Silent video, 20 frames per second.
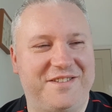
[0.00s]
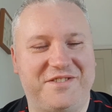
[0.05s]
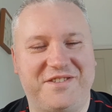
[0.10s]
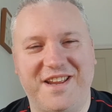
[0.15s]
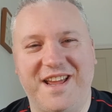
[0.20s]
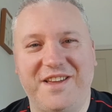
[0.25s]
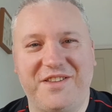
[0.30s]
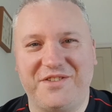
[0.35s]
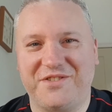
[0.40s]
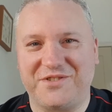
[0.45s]

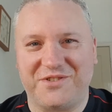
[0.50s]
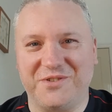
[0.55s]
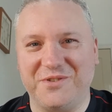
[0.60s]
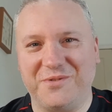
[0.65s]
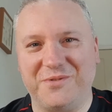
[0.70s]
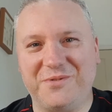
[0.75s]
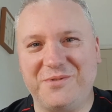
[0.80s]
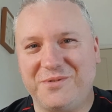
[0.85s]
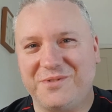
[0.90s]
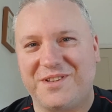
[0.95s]
death
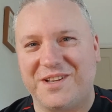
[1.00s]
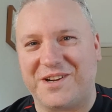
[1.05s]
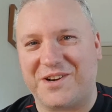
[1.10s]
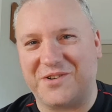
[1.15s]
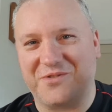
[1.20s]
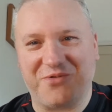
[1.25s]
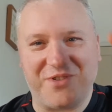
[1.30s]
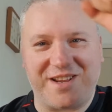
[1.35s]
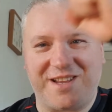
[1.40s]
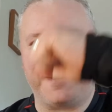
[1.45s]
to the
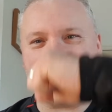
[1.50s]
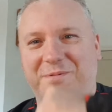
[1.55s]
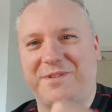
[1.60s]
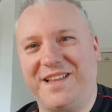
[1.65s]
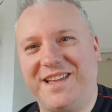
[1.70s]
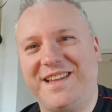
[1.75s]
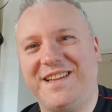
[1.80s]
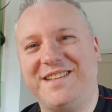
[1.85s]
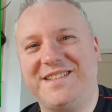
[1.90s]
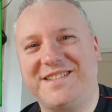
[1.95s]
Greek
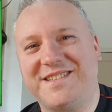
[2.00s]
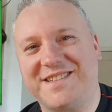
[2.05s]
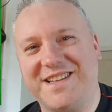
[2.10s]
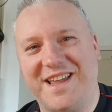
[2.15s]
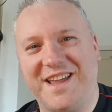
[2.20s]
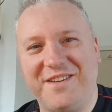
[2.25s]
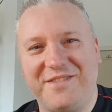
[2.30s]
police,